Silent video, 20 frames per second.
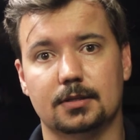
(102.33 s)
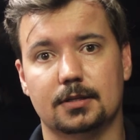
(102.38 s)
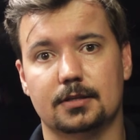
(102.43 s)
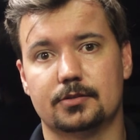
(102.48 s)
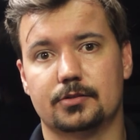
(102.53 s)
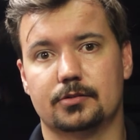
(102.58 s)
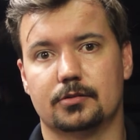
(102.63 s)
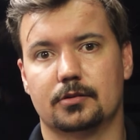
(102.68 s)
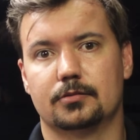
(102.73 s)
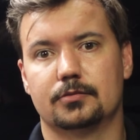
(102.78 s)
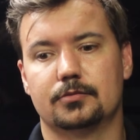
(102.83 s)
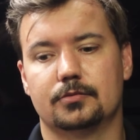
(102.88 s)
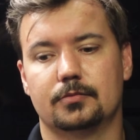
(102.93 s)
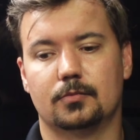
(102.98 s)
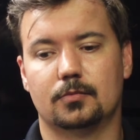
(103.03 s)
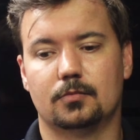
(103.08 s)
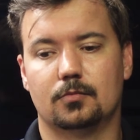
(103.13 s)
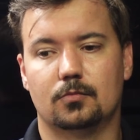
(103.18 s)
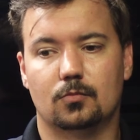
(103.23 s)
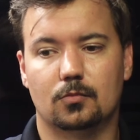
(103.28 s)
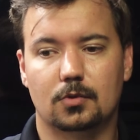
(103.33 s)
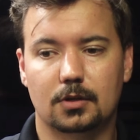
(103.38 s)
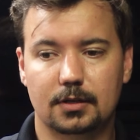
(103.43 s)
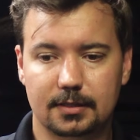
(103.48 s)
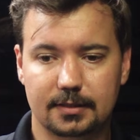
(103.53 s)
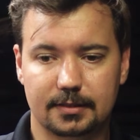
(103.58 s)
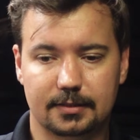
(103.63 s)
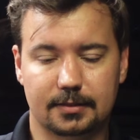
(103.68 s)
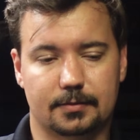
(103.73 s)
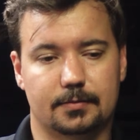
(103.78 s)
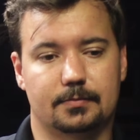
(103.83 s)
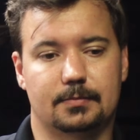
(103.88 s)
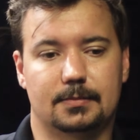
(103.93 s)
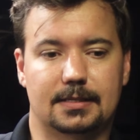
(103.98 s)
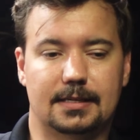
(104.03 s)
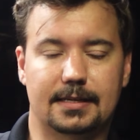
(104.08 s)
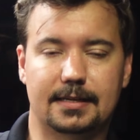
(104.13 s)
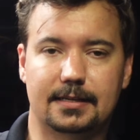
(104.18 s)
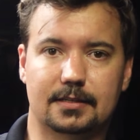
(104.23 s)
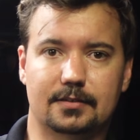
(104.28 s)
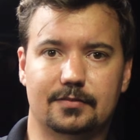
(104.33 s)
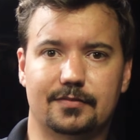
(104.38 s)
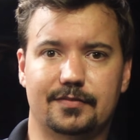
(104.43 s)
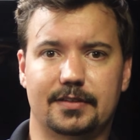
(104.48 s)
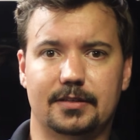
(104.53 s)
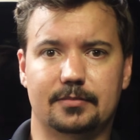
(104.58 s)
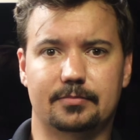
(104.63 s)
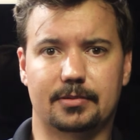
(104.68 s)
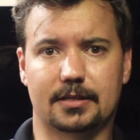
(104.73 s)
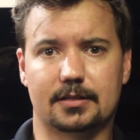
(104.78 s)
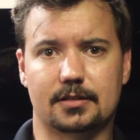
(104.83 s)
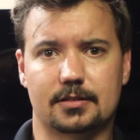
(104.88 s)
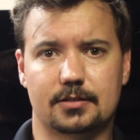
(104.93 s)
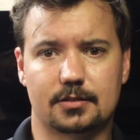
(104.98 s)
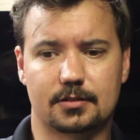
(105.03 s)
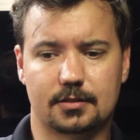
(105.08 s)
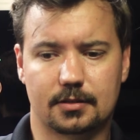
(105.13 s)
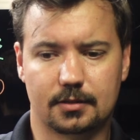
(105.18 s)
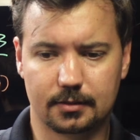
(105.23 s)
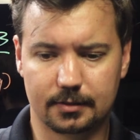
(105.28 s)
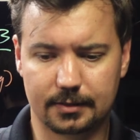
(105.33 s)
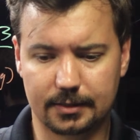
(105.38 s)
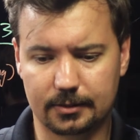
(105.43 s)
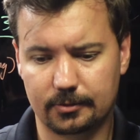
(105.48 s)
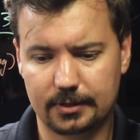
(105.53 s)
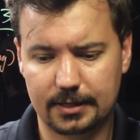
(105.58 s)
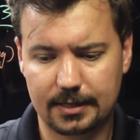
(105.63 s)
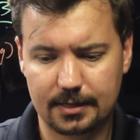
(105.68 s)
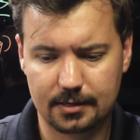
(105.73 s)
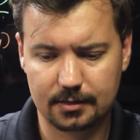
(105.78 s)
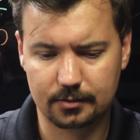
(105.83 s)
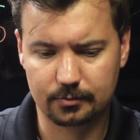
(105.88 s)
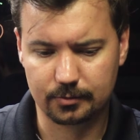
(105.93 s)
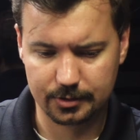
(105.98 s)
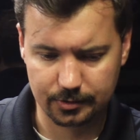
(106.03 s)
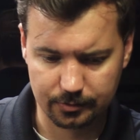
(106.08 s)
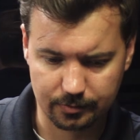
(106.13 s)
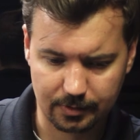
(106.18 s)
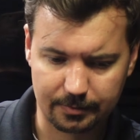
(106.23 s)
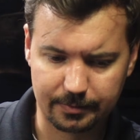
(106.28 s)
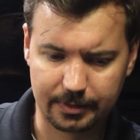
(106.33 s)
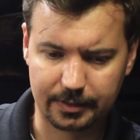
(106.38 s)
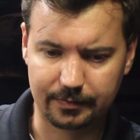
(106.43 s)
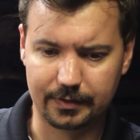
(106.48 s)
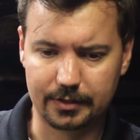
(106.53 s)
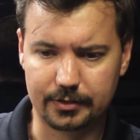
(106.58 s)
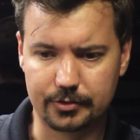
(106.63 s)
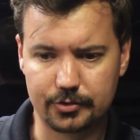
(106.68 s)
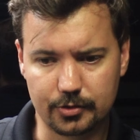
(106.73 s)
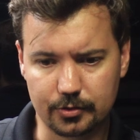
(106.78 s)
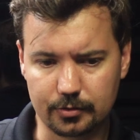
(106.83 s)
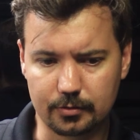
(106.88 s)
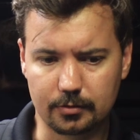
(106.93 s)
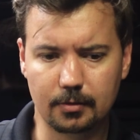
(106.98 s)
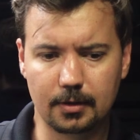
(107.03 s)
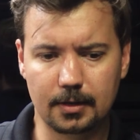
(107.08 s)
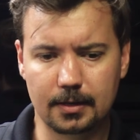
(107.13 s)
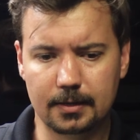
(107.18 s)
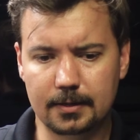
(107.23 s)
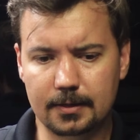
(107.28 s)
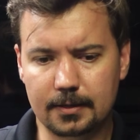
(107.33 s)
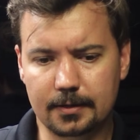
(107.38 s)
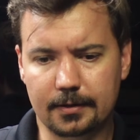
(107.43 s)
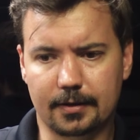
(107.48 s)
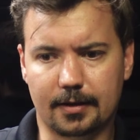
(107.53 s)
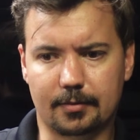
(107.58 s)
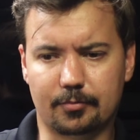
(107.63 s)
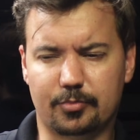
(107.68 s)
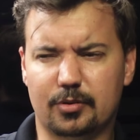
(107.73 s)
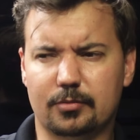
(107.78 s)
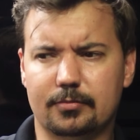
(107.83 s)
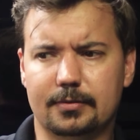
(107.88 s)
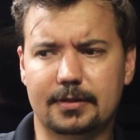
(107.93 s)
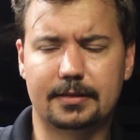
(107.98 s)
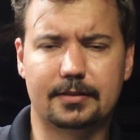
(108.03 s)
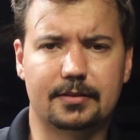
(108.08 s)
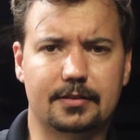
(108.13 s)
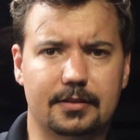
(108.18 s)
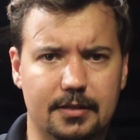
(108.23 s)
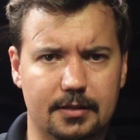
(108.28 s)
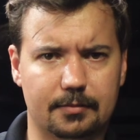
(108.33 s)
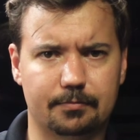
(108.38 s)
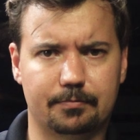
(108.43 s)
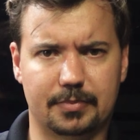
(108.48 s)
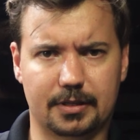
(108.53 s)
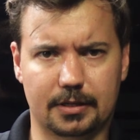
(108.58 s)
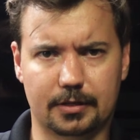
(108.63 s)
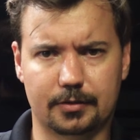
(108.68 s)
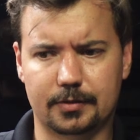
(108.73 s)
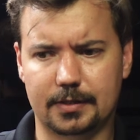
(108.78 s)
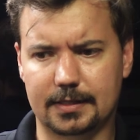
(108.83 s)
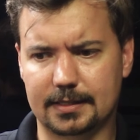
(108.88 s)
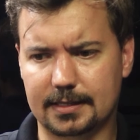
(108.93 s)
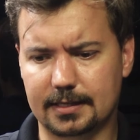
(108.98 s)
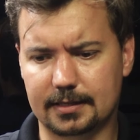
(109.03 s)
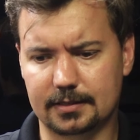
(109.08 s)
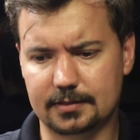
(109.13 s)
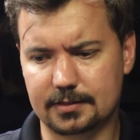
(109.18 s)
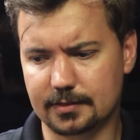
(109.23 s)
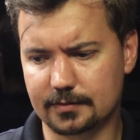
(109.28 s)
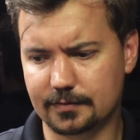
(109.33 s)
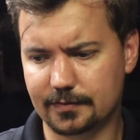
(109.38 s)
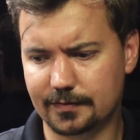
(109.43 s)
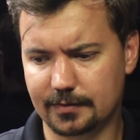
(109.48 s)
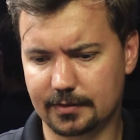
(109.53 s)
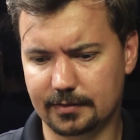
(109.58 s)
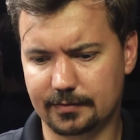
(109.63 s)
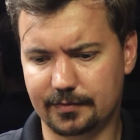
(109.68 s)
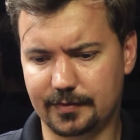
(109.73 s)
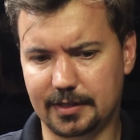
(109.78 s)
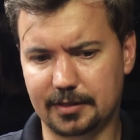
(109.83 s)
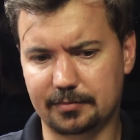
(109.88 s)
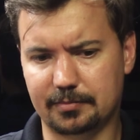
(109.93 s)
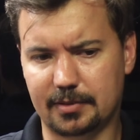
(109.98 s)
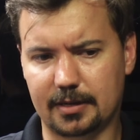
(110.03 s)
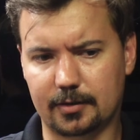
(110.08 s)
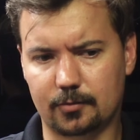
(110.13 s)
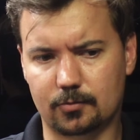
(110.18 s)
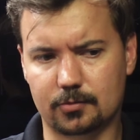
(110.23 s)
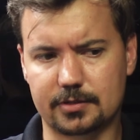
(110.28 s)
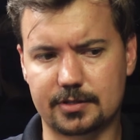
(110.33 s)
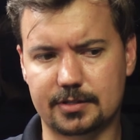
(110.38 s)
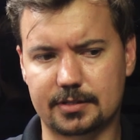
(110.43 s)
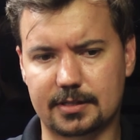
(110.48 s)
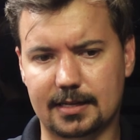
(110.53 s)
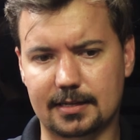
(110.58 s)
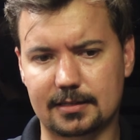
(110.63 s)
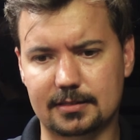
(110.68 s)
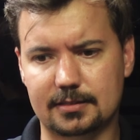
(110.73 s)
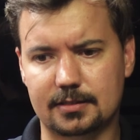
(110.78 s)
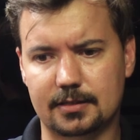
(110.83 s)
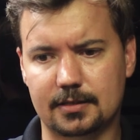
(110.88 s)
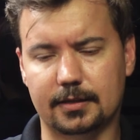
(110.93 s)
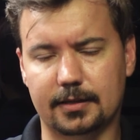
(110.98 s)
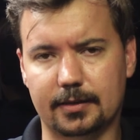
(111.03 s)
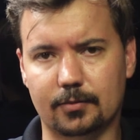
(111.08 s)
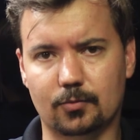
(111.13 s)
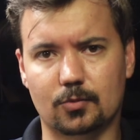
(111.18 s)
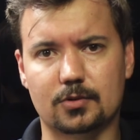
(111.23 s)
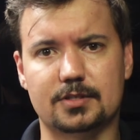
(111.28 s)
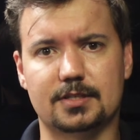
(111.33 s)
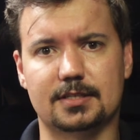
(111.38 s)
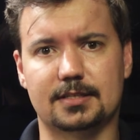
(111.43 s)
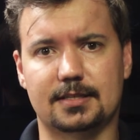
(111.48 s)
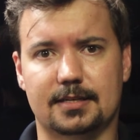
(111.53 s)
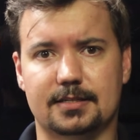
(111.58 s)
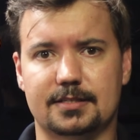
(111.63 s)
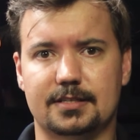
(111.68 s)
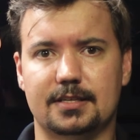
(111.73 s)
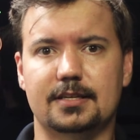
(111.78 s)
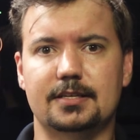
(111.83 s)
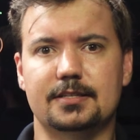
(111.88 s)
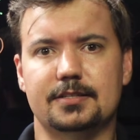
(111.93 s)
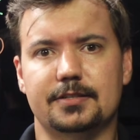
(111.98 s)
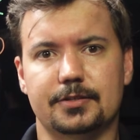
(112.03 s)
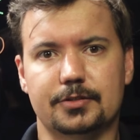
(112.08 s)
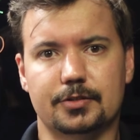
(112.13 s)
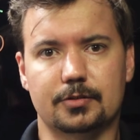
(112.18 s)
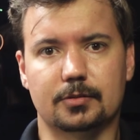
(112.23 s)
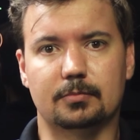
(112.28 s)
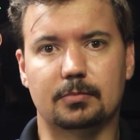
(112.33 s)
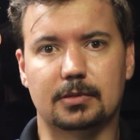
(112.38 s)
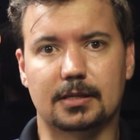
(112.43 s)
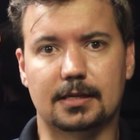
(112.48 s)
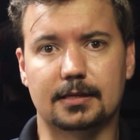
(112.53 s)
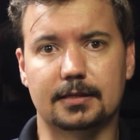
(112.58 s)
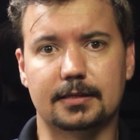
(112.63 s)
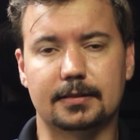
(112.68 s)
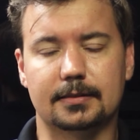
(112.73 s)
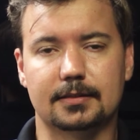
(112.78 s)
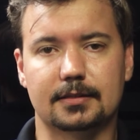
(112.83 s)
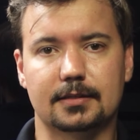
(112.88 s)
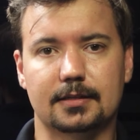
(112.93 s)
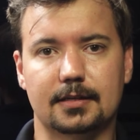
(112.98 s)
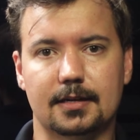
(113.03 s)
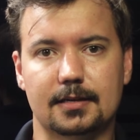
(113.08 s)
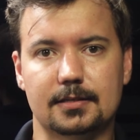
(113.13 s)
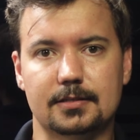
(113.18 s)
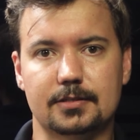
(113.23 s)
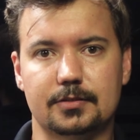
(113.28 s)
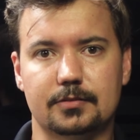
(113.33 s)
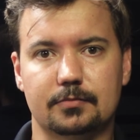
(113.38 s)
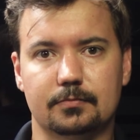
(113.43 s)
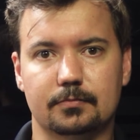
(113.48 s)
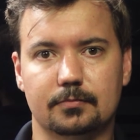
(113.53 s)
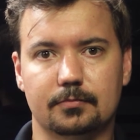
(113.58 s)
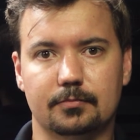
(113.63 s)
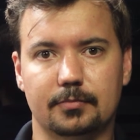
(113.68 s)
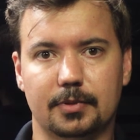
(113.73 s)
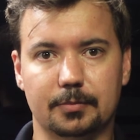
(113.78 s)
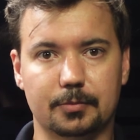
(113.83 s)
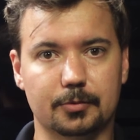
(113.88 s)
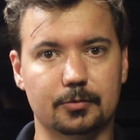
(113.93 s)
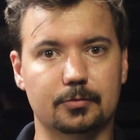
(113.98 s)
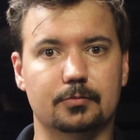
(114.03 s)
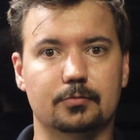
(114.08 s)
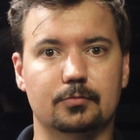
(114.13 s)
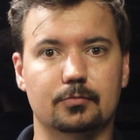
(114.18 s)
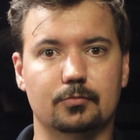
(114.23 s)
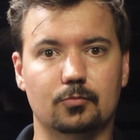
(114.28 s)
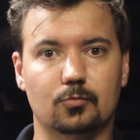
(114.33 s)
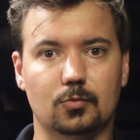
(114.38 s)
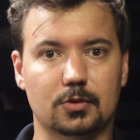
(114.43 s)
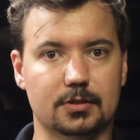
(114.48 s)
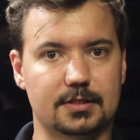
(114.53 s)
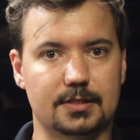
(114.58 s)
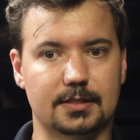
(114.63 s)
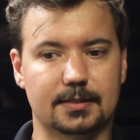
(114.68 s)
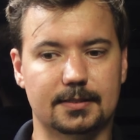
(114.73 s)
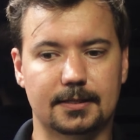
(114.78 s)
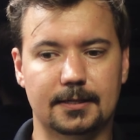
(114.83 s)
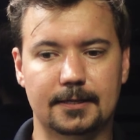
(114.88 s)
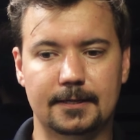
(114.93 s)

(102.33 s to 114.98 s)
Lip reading: So one of the negative feedbacks that we had with ceramic V2, and probably the only negative feedback, was that it wasn't as easy to apply as people wanted.